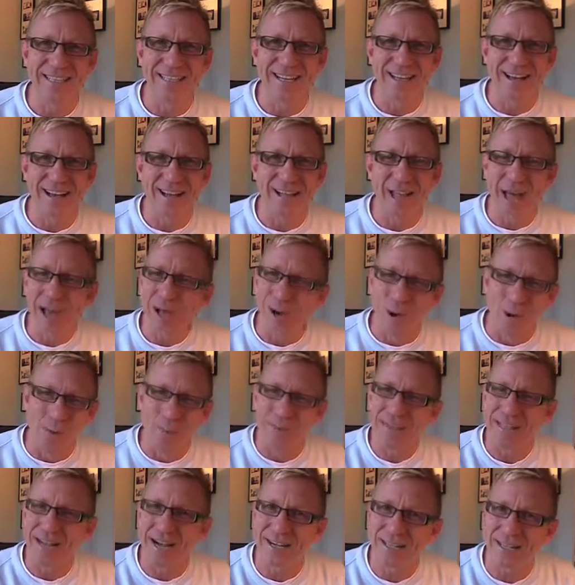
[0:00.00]
I like all
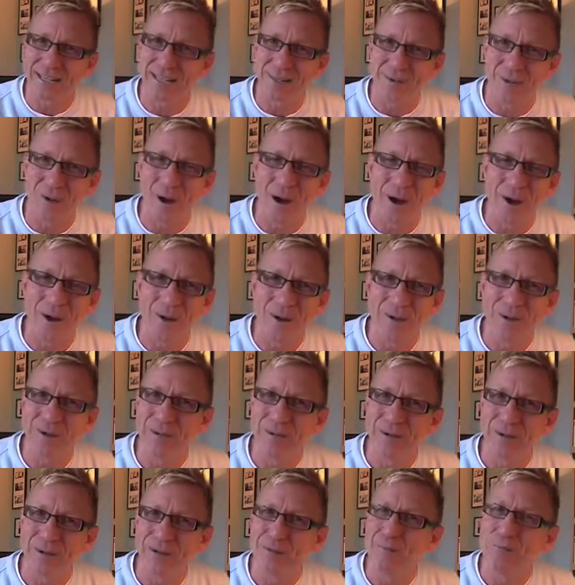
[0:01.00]
my ducks in a row.
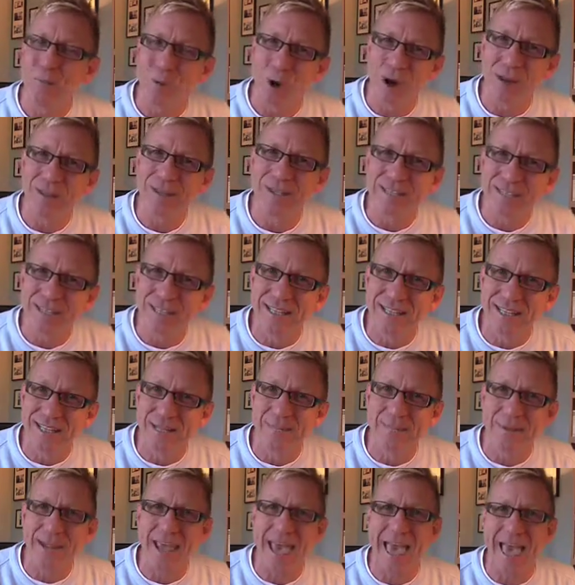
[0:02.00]
When one's a little
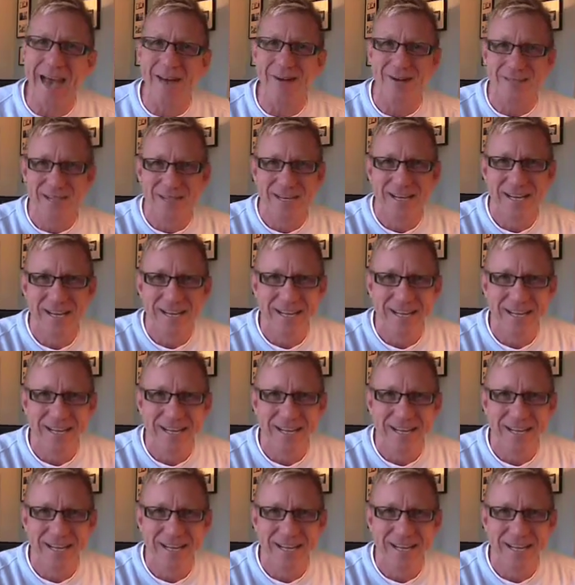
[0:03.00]
bit out,